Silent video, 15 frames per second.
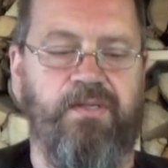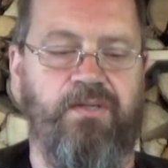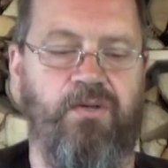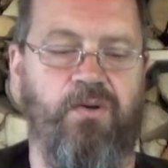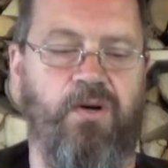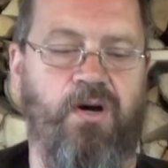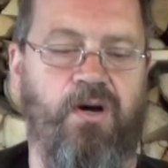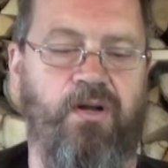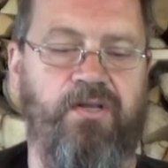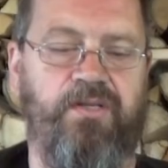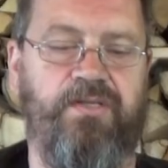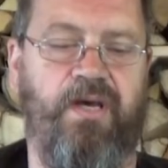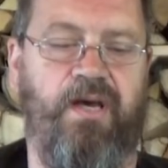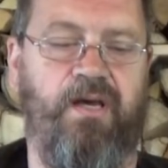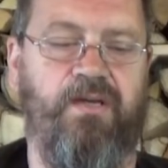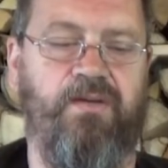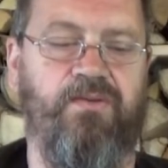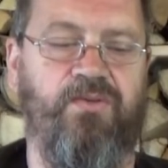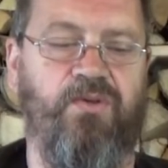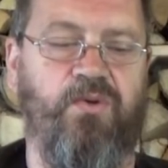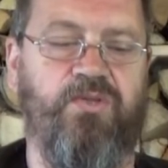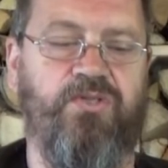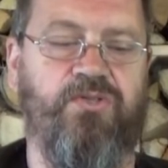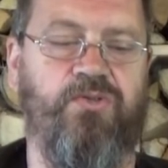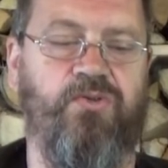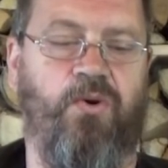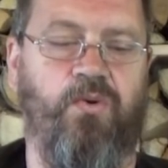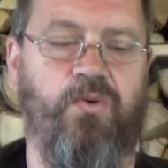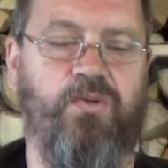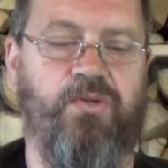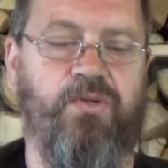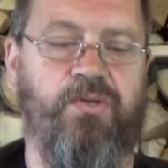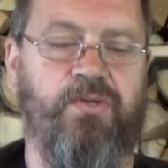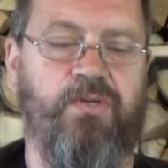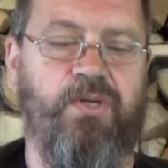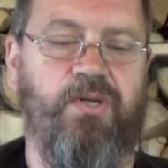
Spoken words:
No heart attack, no stroke.